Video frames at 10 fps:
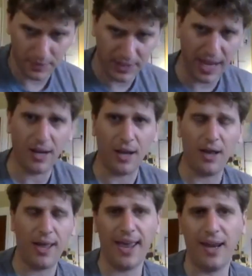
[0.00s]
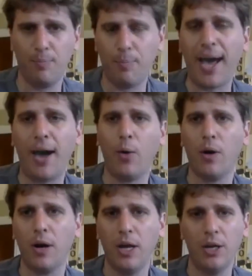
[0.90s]
data and
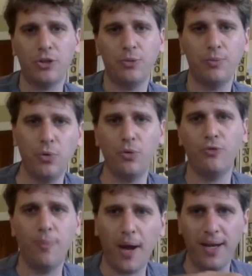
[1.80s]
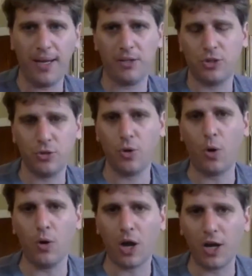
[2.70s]
power to move money to the
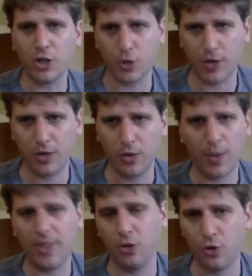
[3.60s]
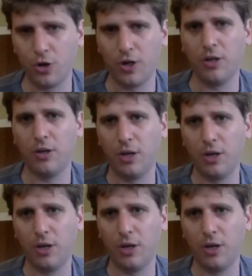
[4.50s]
whole country the way that you could in,